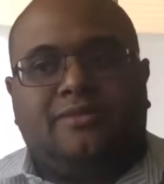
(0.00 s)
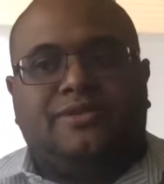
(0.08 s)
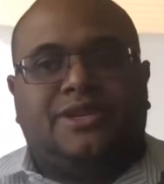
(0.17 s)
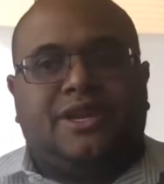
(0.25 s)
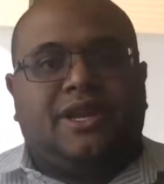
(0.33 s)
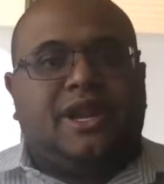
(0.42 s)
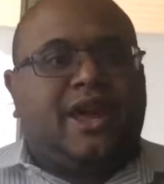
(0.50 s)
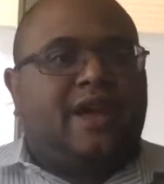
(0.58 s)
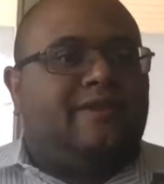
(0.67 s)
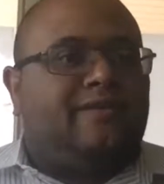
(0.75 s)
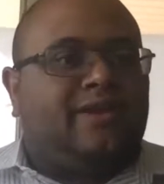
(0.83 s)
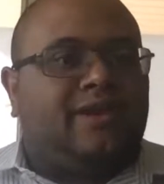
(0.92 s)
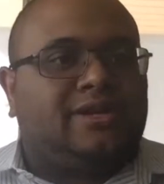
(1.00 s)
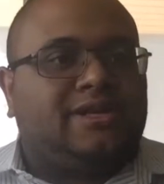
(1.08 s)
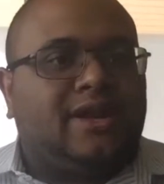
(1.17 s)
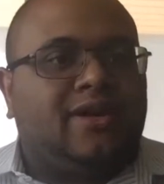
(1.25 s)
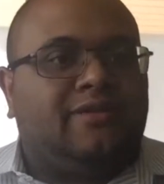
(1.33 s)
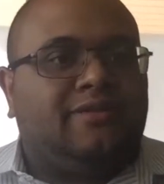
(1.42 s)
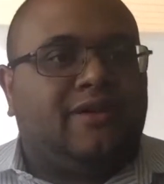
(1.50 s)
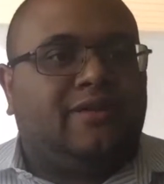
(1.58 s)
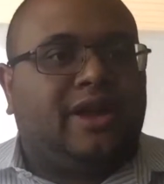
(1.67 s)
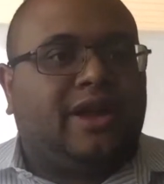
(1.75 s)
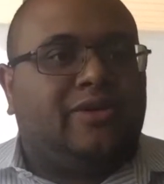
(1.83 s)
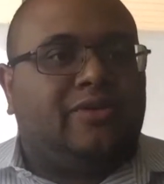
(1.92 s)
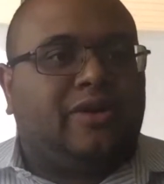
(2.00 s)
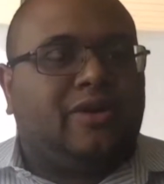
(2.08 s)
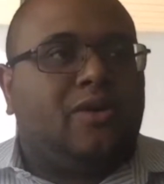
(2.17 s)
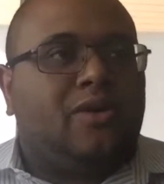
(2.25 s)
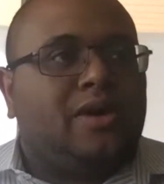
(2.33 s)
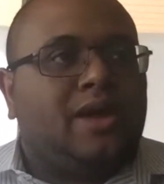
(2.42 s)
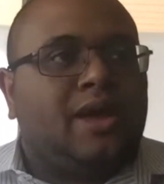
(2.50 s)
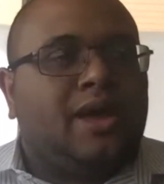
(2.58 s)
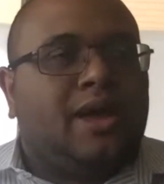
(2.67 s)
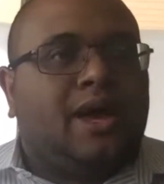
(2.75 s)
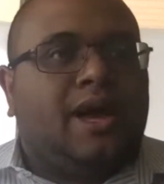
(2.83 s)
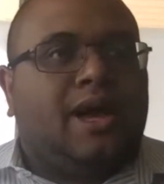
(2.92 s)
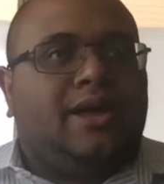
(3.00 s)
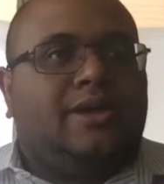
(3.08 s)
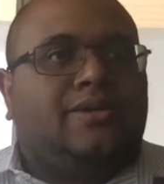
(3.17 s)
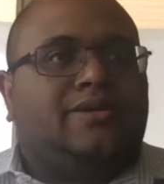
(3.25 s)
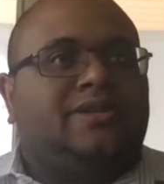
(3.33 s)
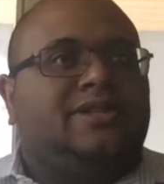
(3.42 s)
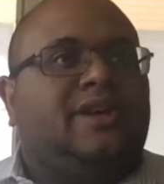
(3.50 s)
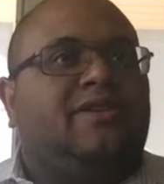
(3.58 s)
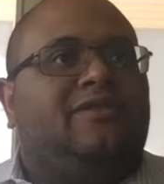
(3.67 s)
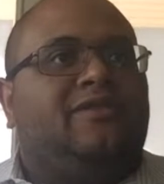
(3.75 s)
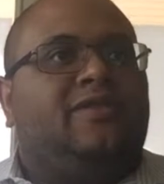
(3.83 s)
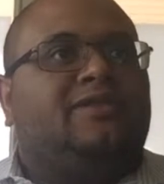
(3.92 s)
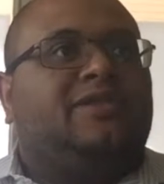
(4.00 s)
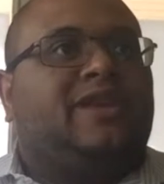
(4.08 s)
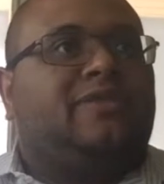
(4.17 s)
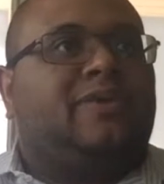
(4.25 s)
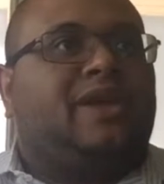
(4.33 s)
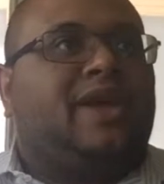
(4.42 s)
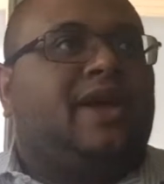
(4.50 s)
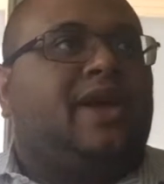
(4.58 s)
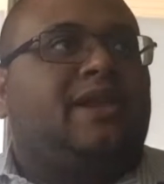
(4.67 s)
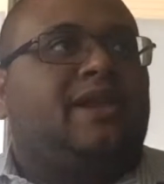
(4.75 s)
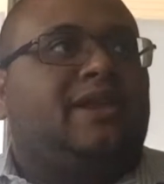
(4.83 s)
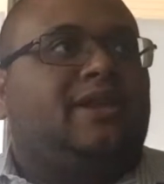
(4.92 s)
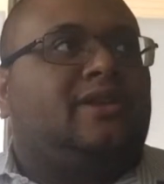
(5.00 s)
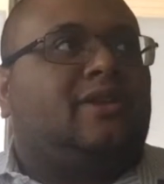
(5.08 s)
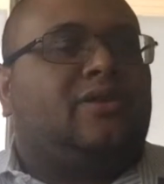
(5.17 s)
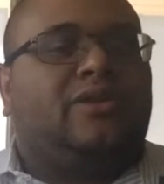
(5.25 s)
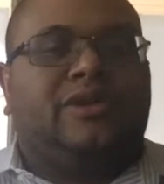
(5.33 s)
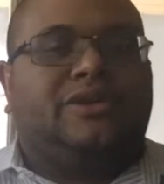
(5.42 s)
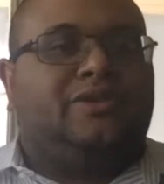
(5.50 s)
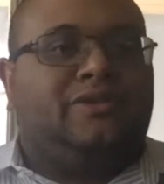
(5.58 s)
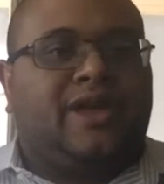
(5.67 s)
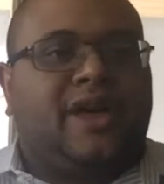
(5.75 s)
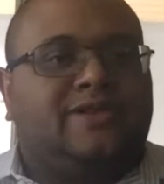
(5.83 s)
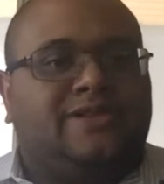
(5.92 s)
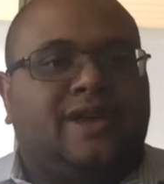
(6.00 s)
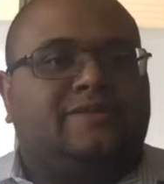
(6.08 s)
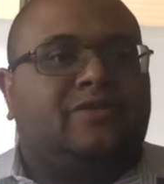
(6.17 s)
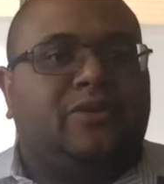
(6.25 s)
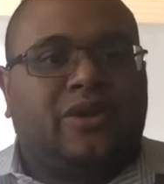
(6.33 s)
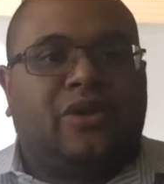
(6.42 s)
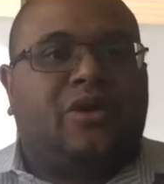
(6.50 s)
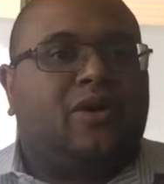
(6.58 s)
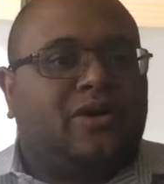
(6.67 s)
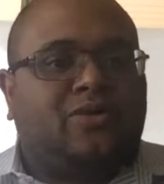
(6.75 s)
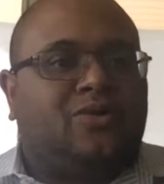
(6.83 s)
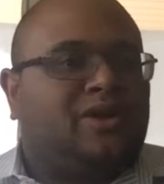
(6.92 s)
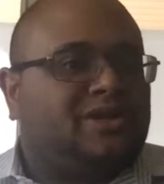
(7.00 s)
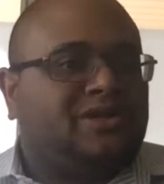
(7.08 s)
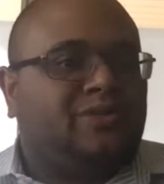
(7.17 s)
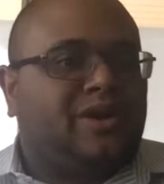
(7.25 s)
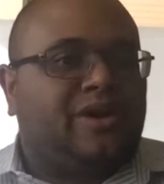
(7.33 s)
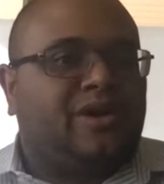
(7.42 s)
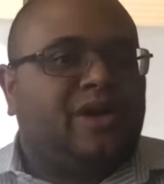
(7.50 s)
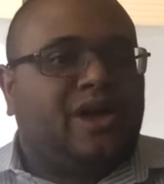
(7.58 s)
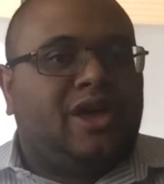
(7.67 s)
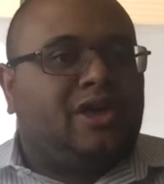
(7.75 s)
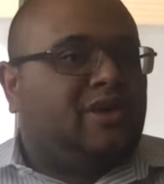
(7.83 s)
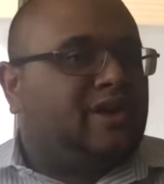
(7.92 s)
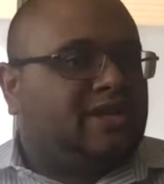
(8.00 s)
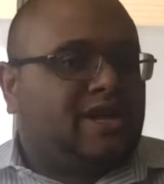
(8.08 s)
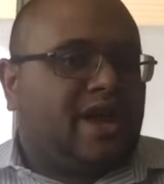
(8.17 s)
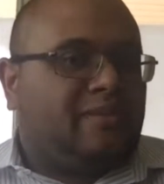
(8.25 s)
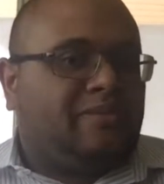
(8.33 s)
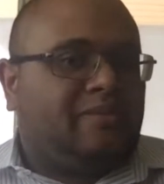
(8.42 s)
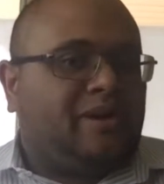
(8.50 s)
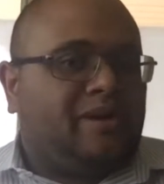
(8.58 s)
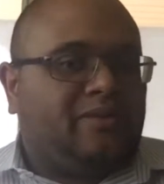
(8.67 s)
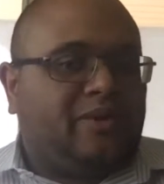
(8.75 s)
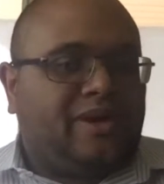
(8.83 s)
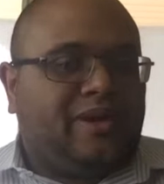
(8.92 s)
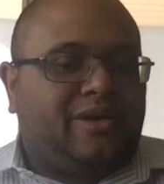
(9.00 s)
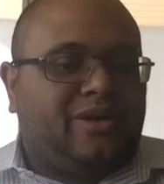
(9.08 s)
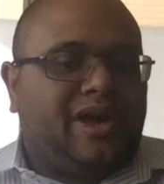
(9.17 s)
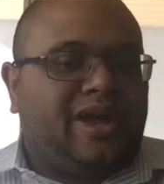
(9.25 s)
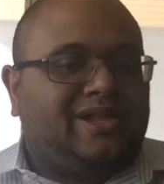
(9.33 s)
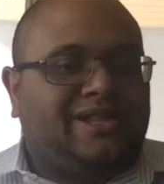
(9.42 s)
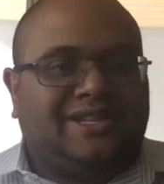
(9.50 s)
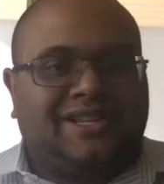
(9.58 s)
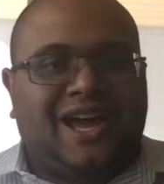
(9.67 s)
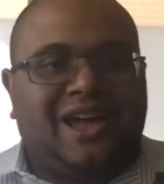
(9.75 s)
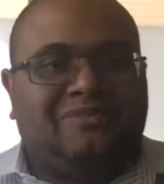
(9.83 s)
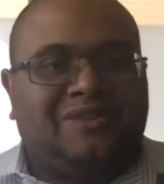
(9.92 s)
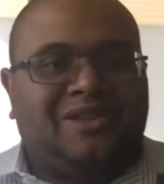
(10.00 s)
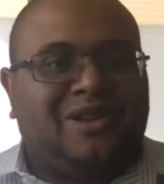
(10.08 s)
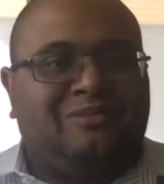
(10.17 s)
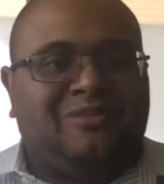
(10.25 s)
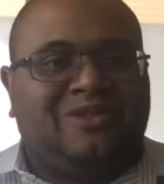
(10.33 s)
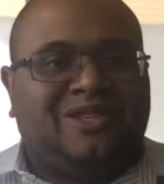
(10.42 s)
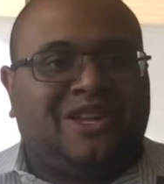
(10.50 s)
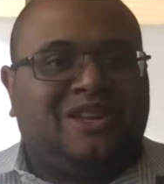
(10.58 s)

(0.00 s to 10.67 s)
You didn't have a cell phone that can record. You know, the cell phones that we had in early 2000s, I was with the hard ones where you could type, where you had to type the numbers in.